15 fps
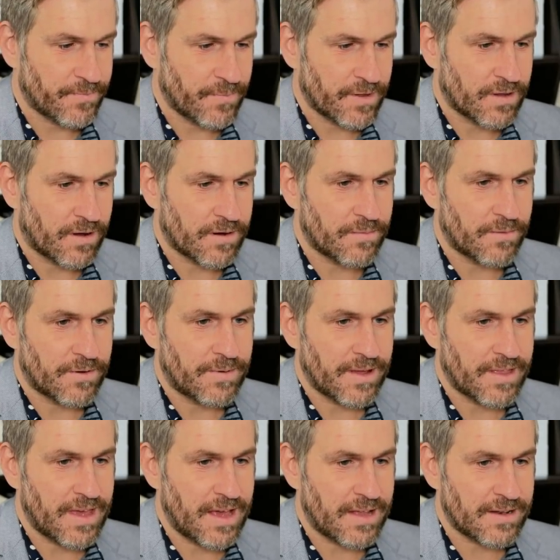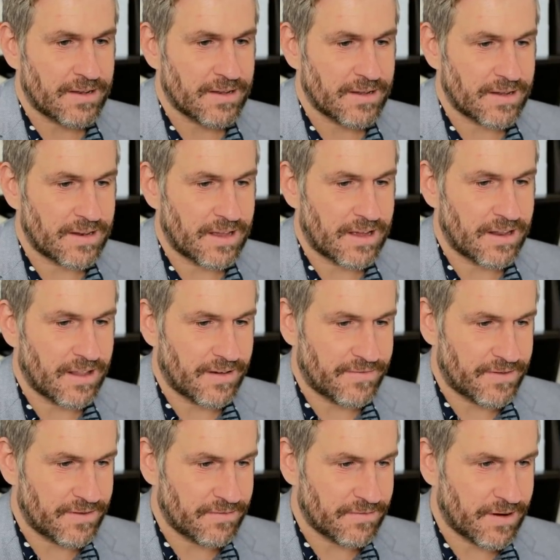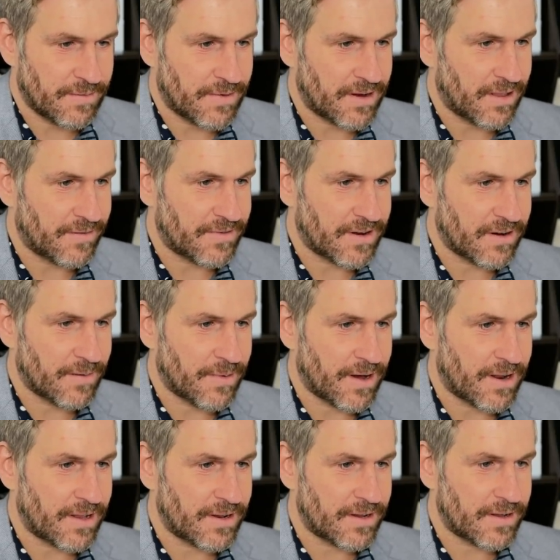talk more about that. I'd love to hear about it.